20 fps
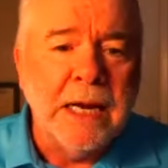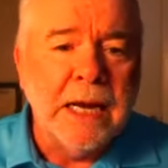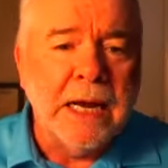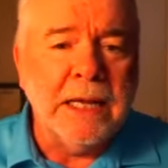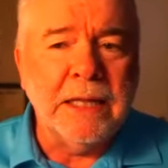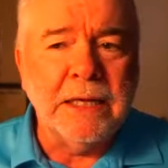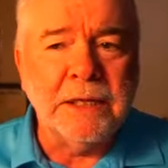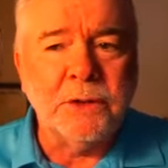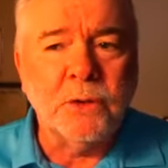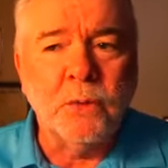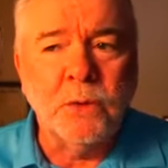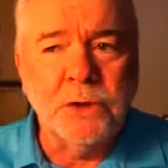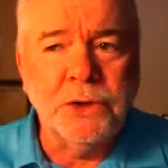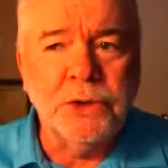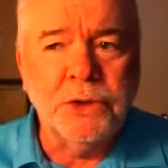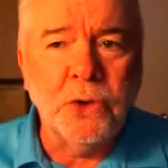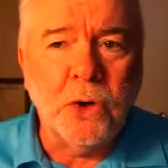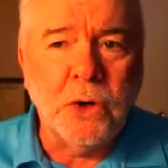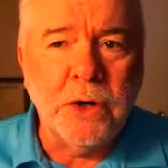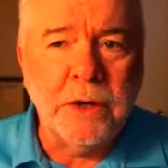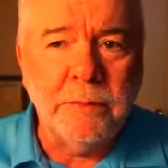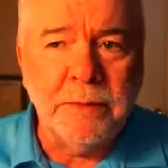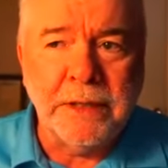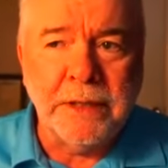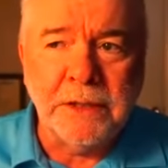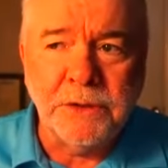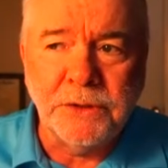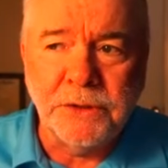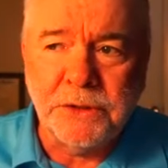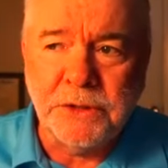I like the word joy
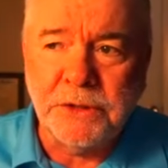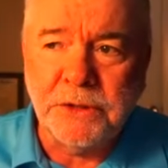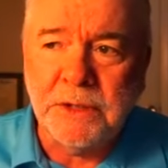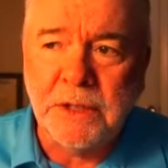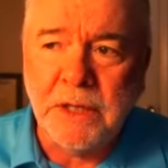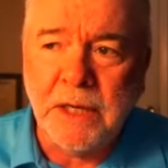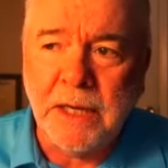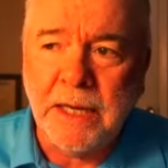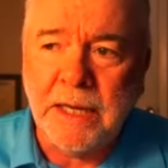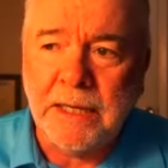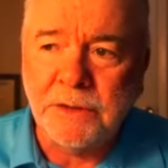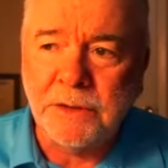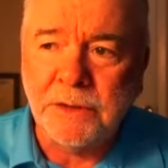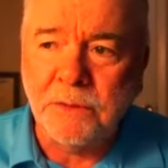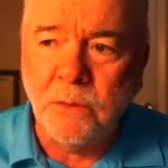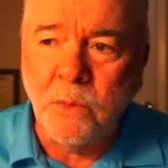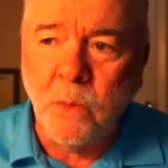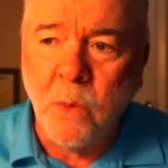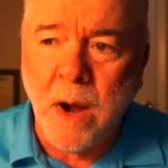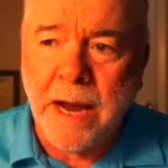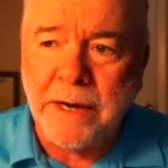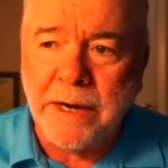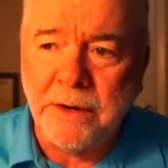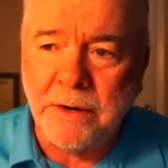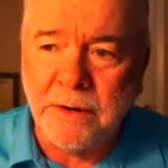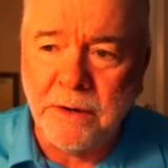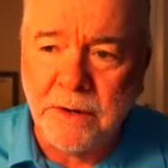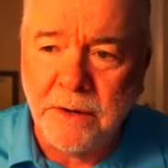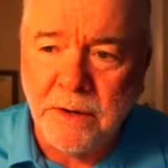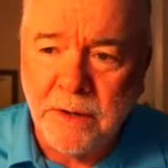because it uh, has a
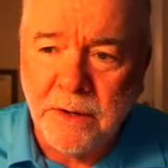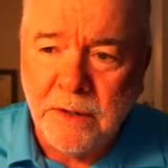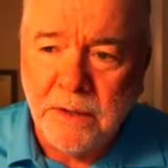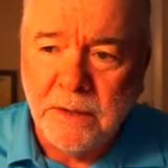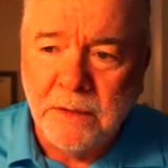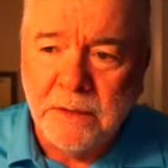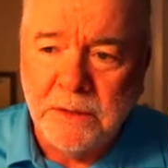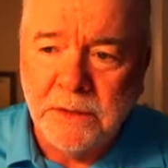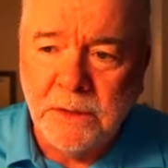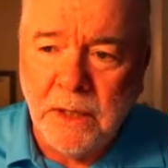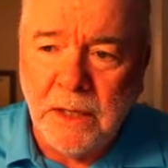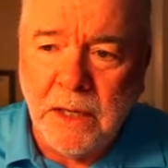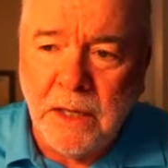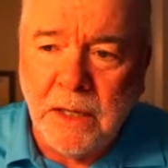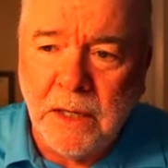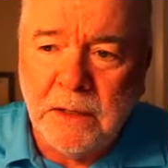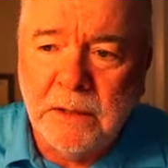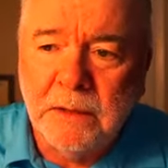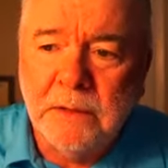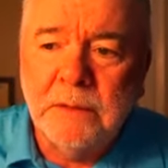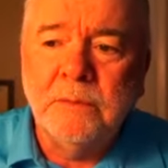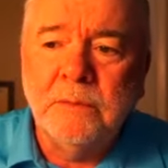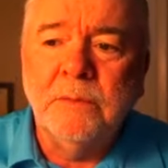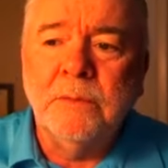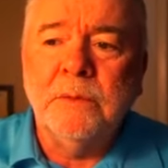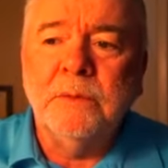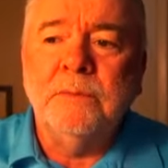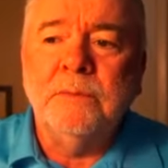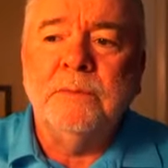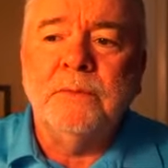wider, uh,
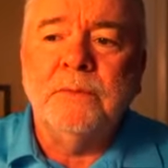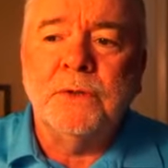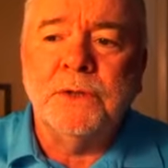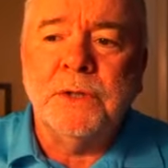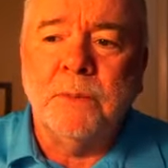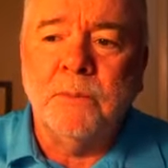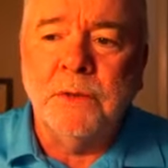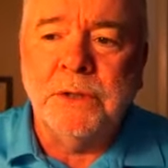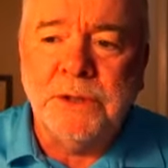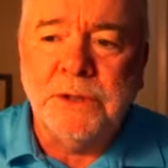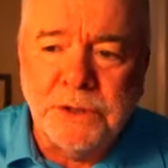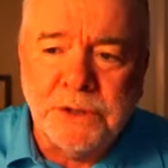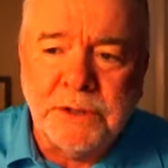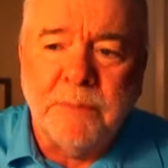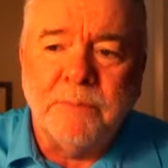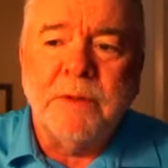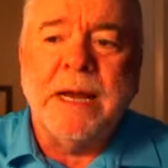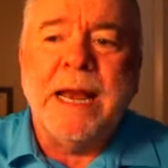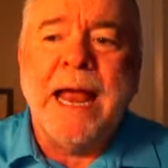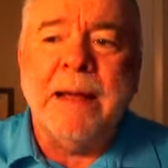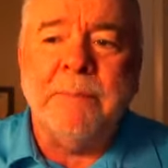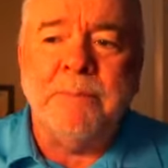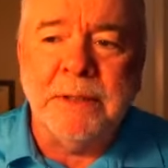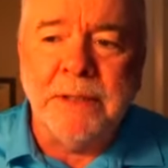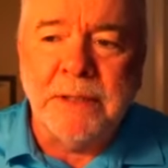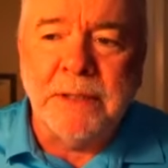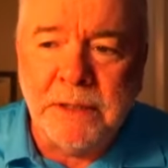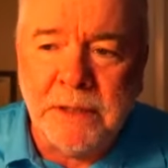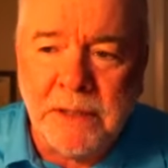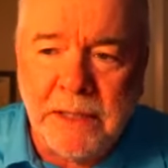for some reason, something
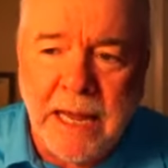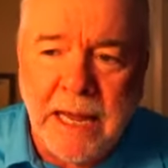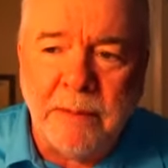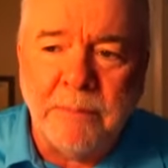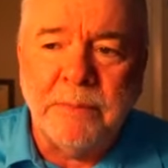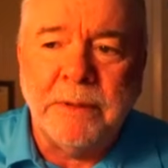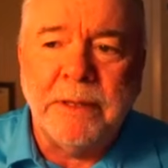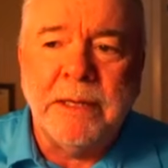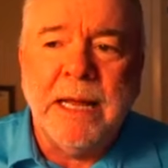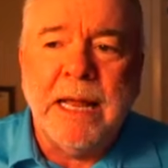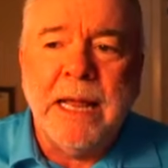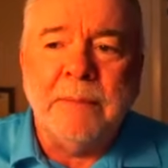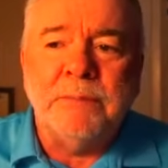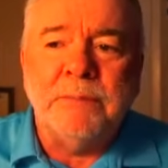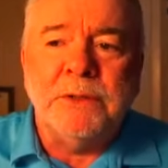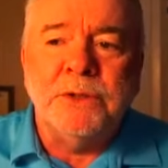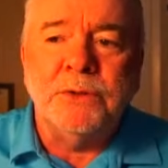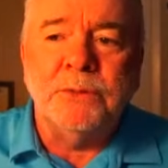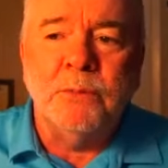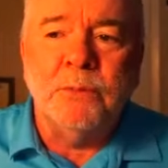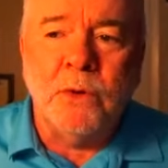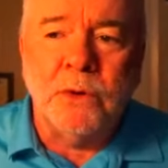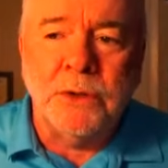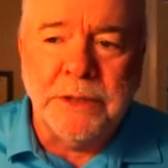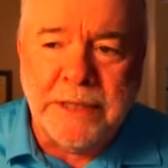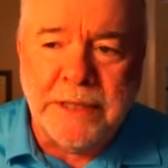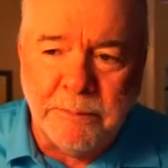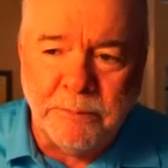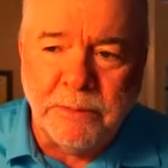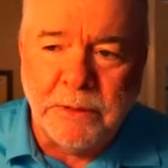happening happen, happens more
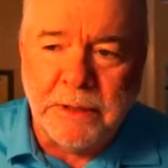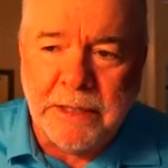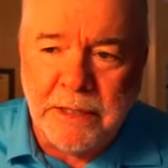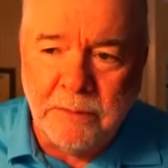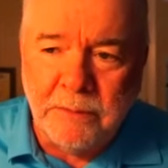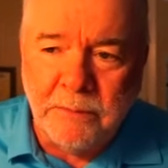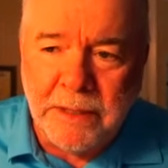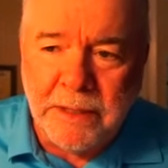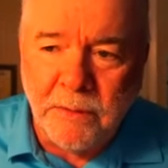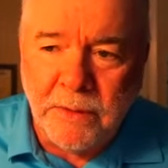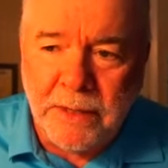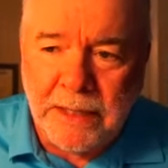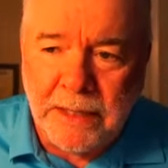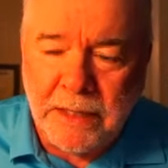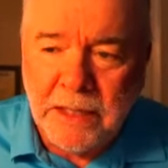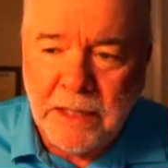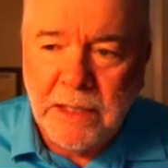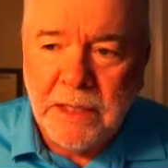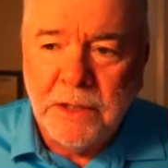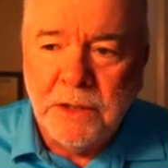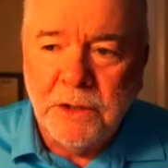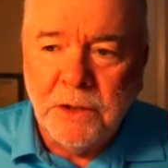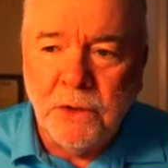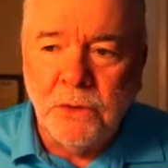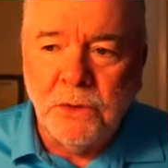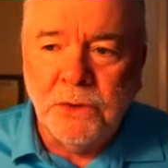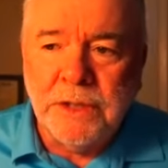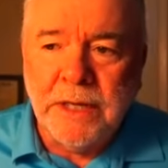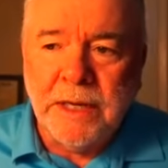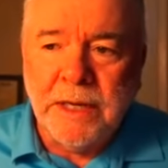deeply in me when I
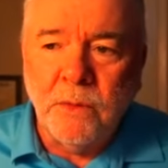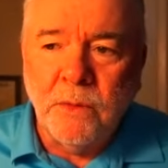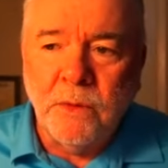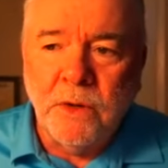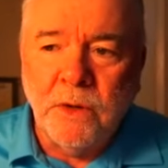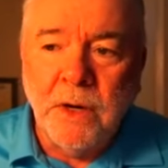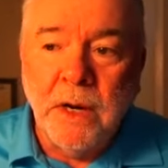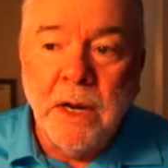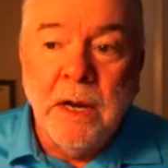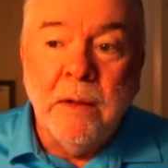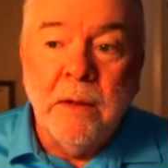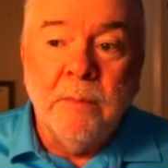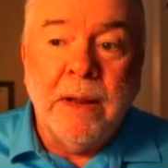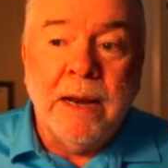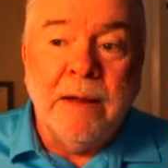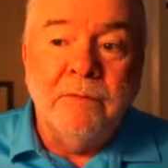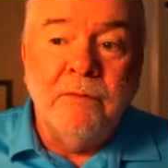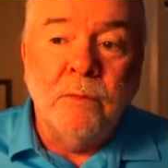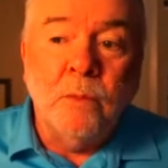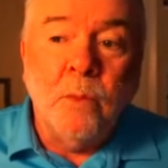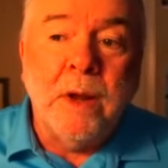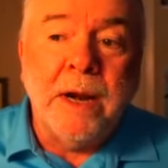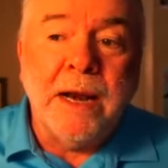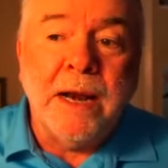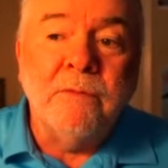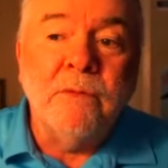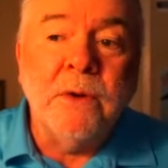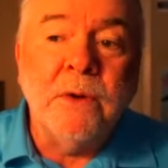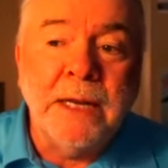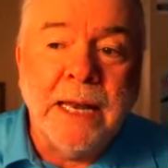use that word. But I've, what
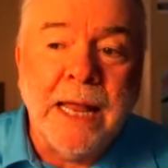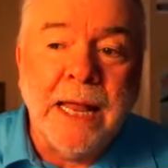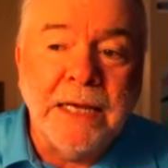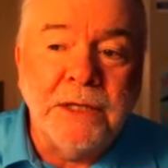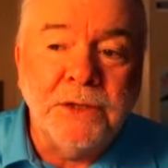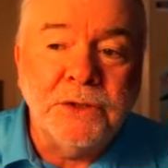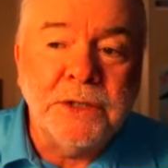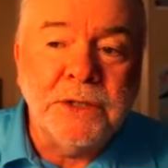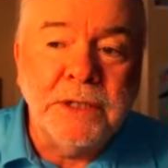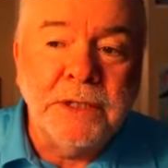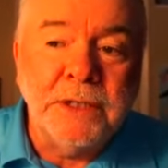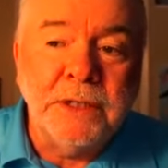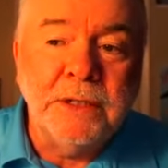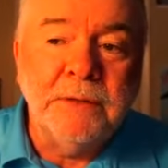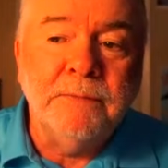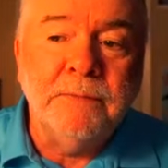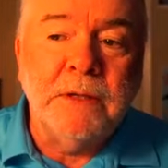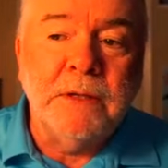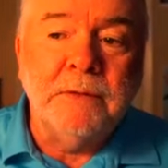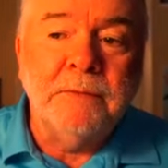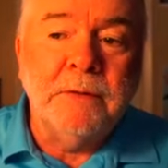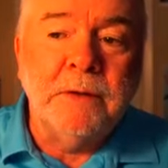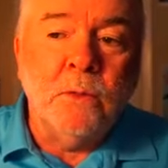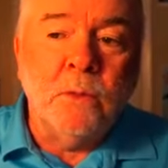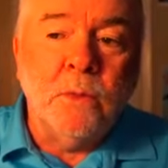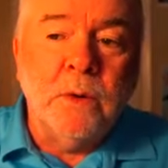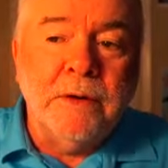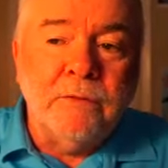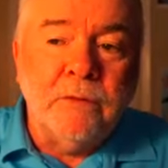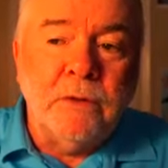I've realized that that the
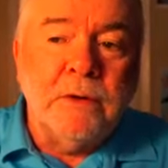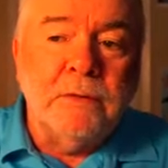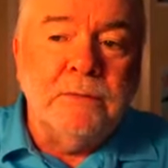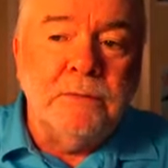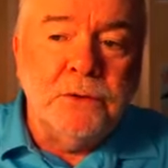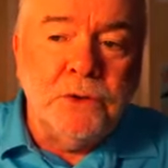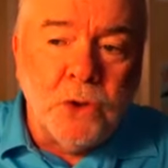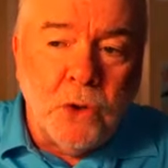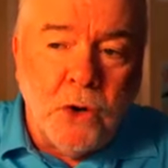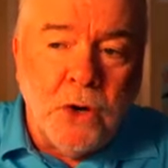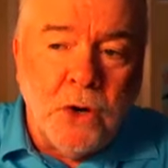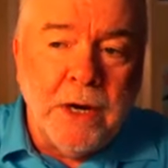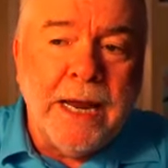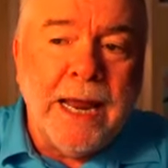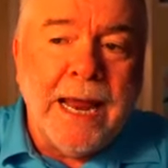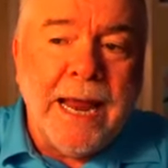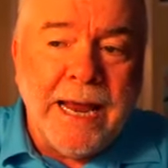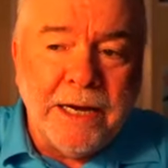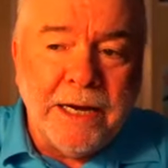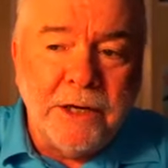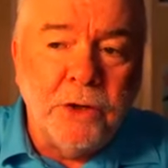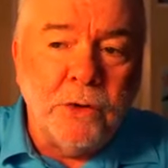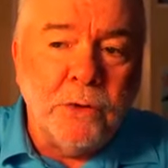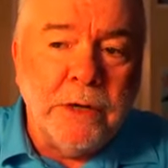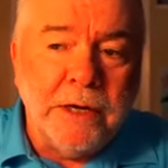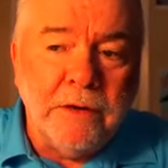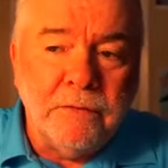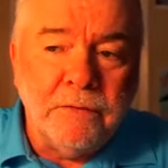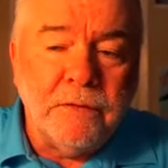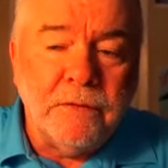river of joy and
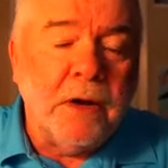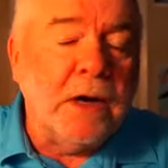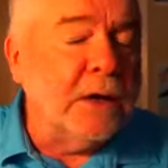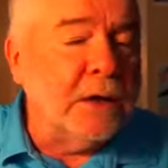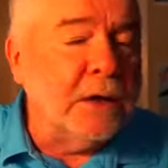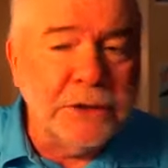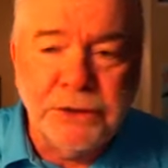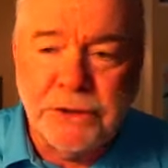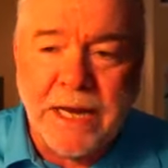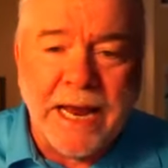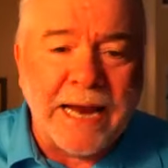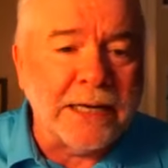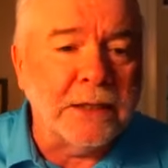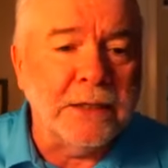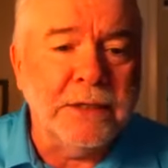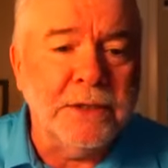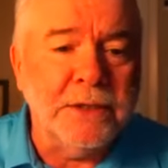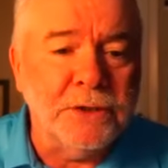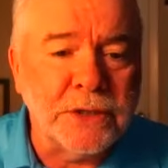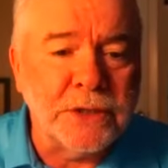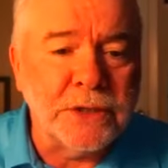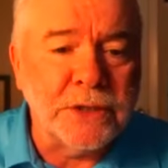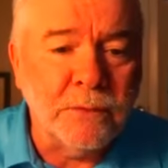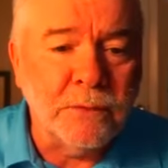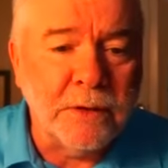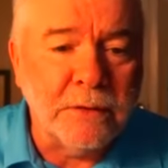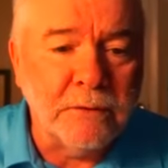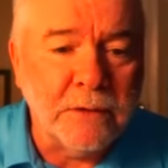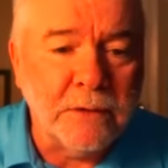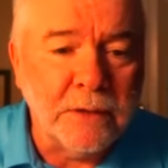grief are exactly the same
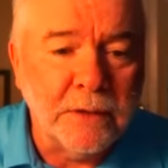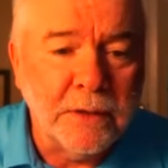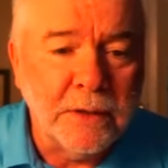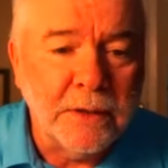river.